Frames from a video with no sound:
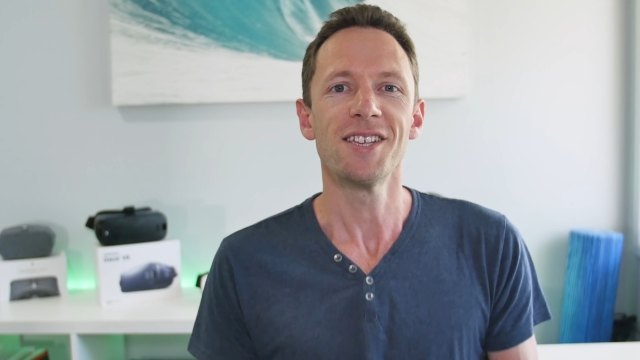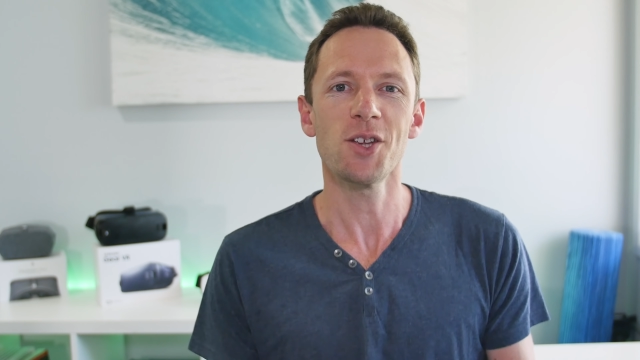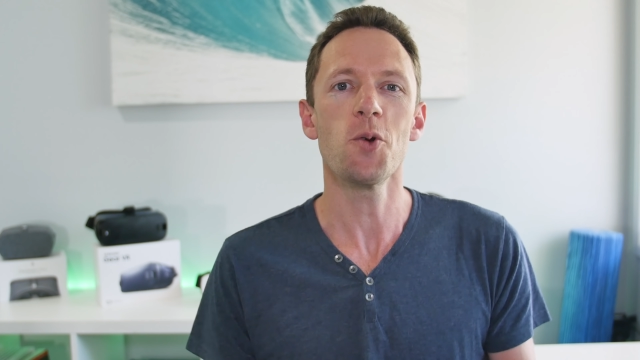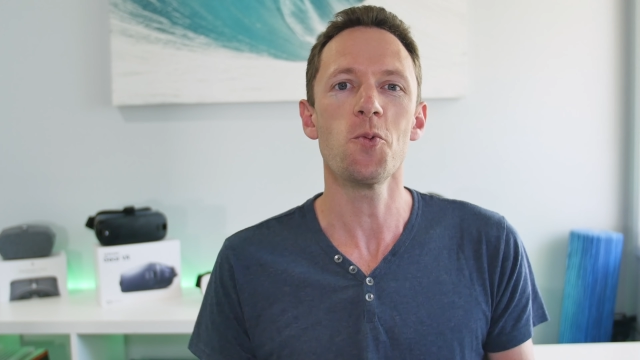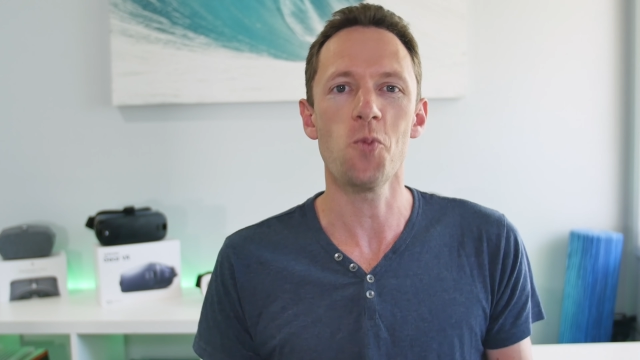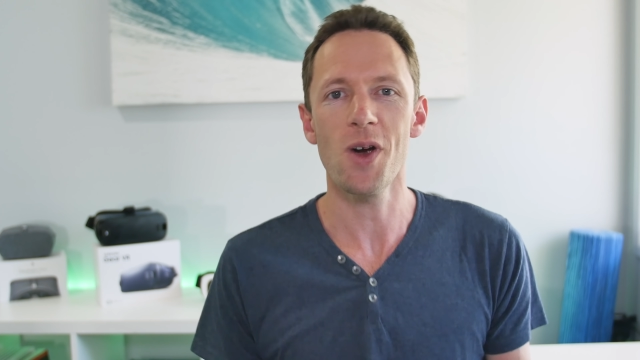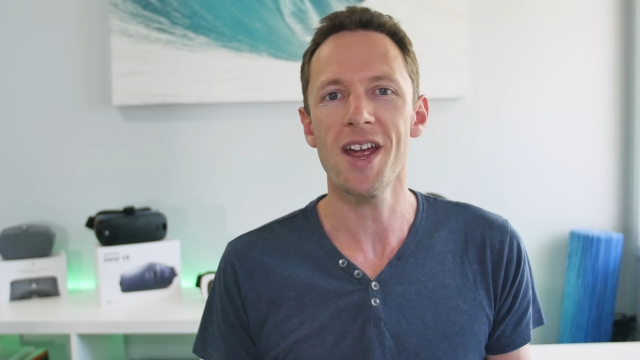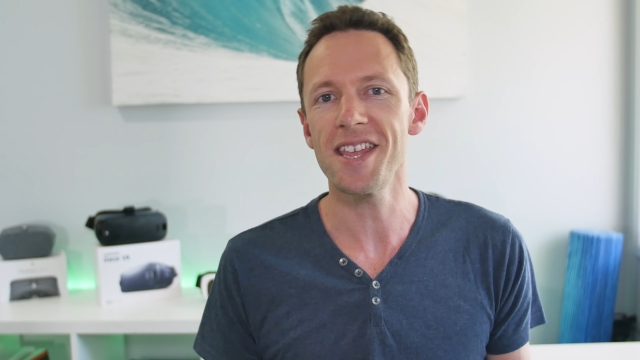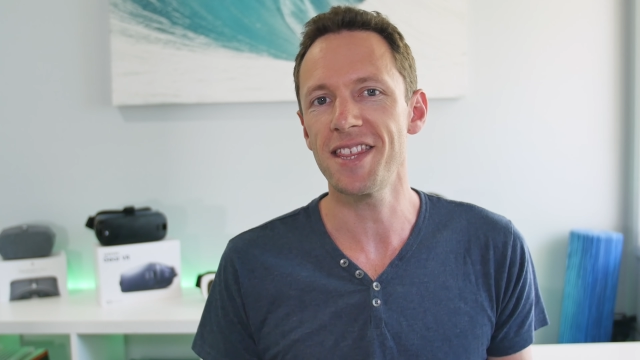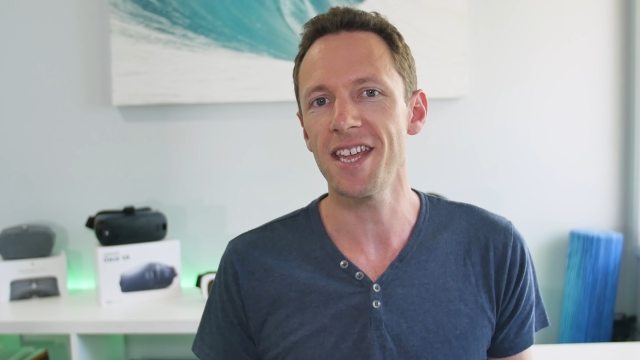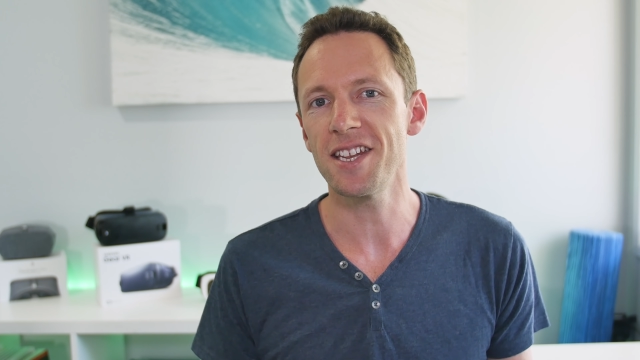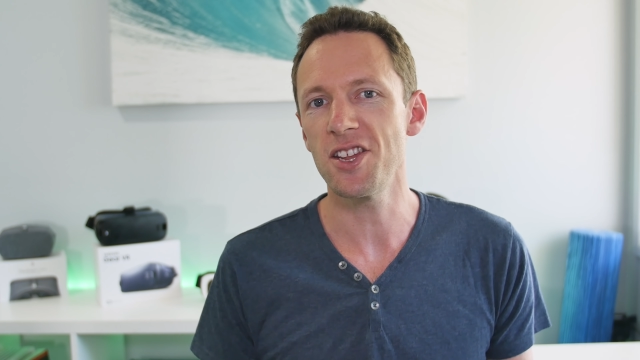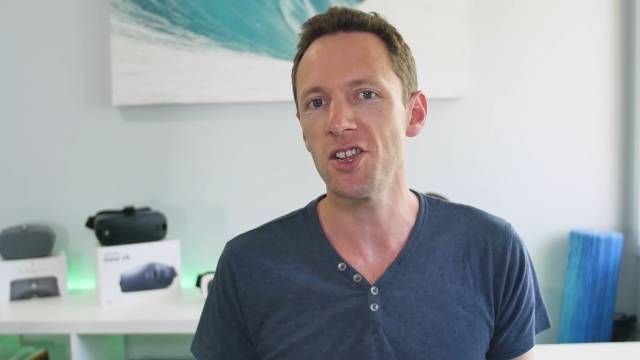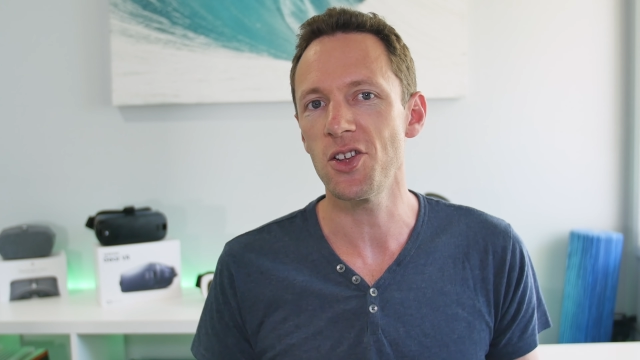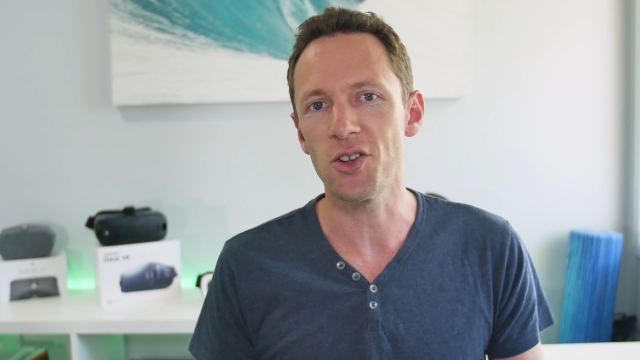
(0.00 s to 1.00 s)
So where
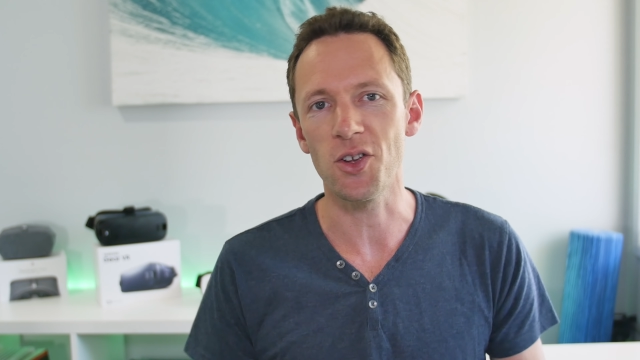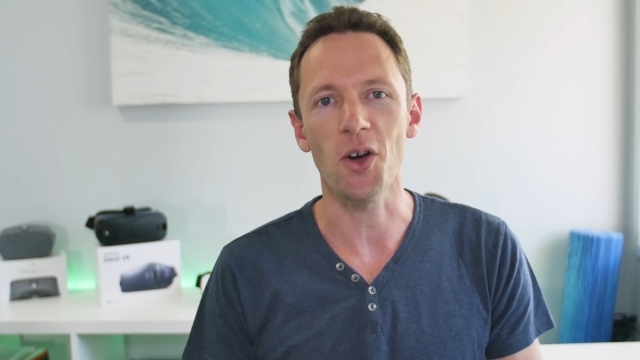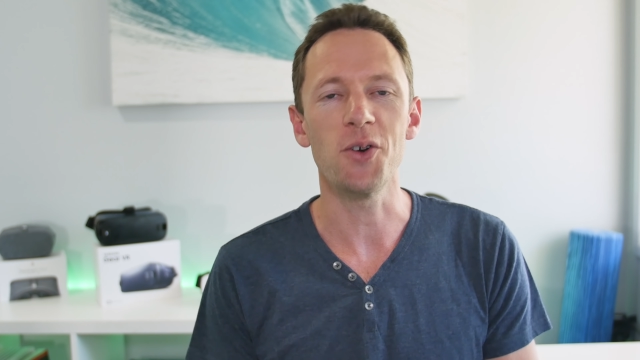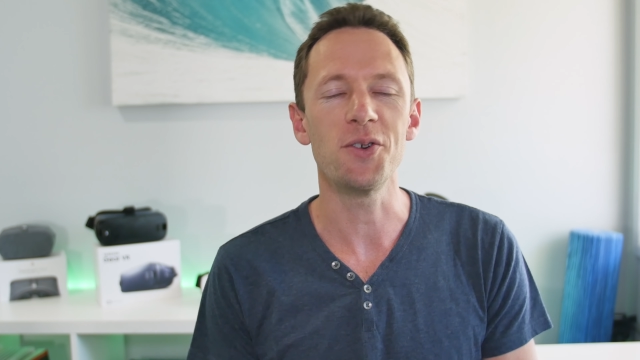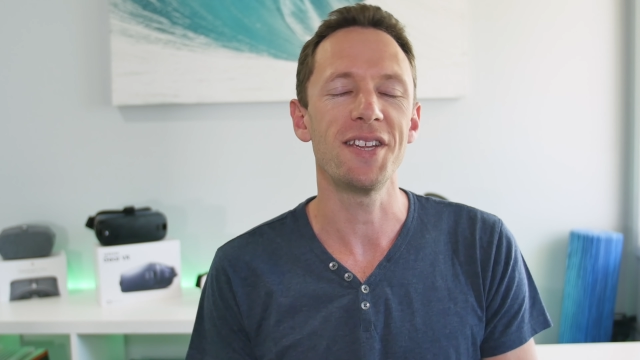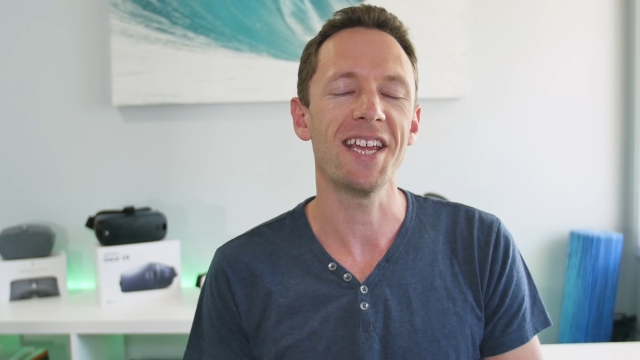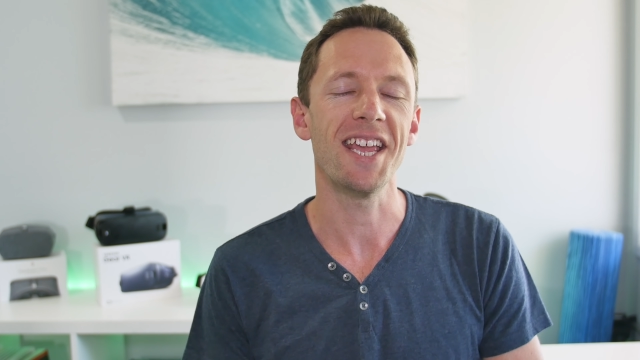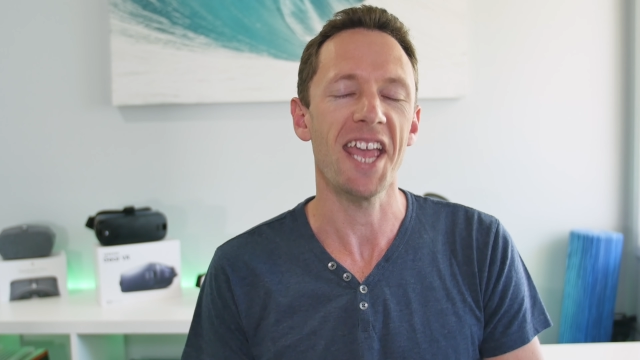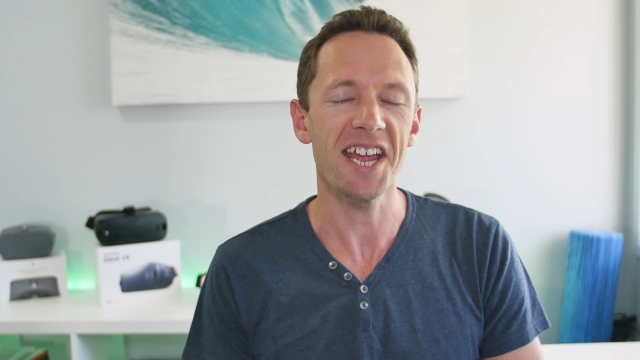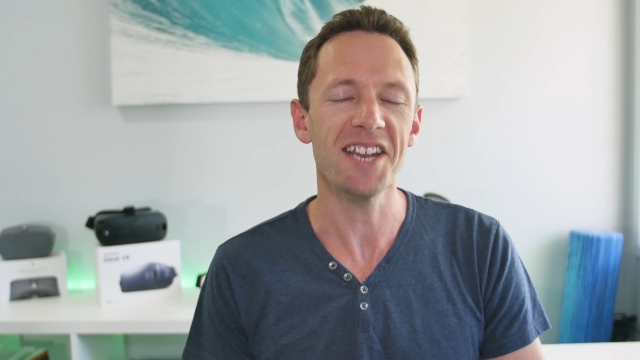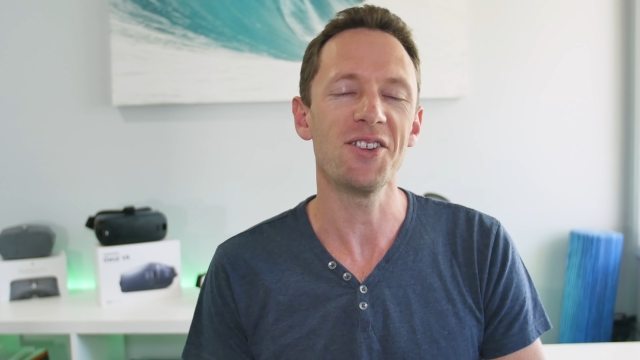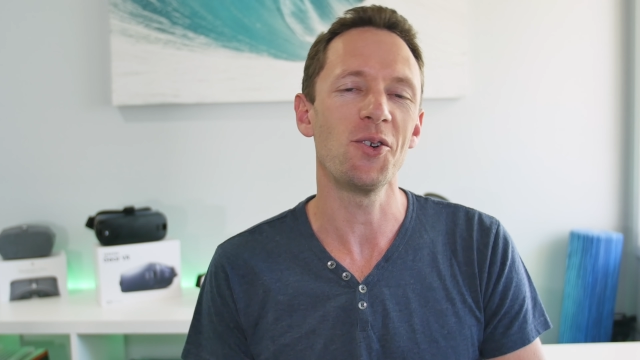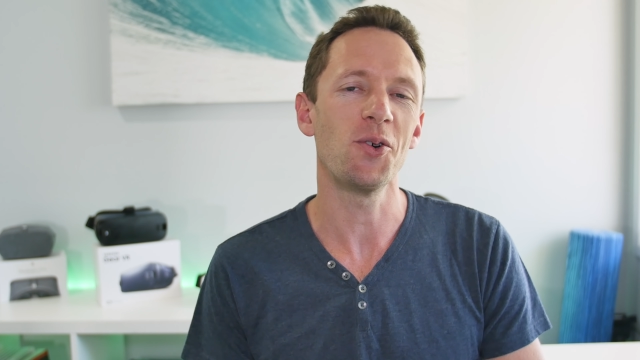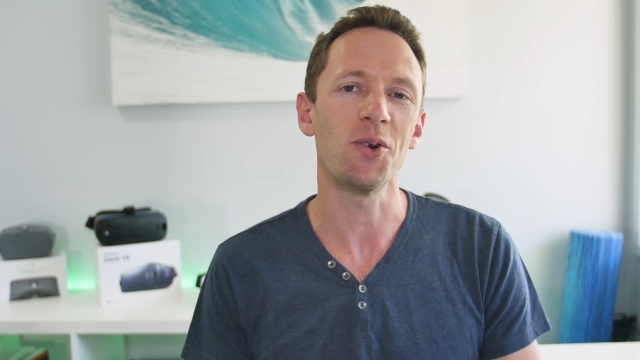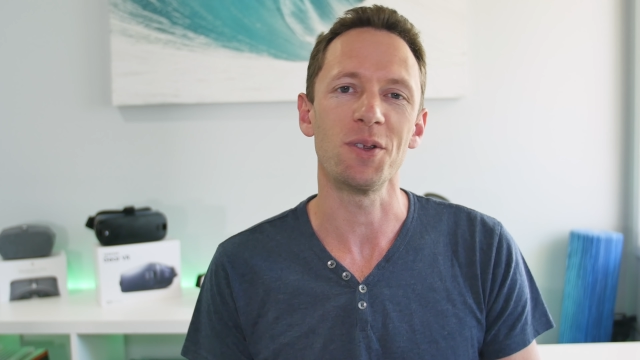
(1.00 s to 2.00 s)
then do you go to get
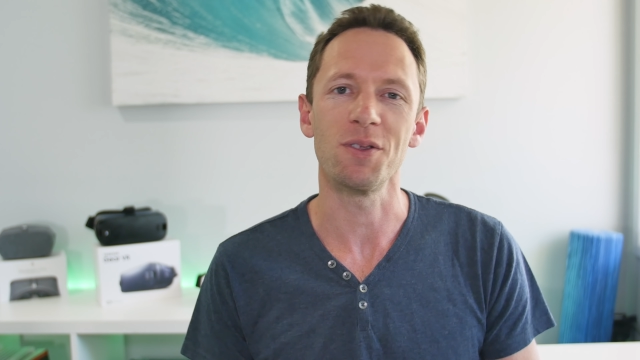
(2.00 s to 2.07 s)
your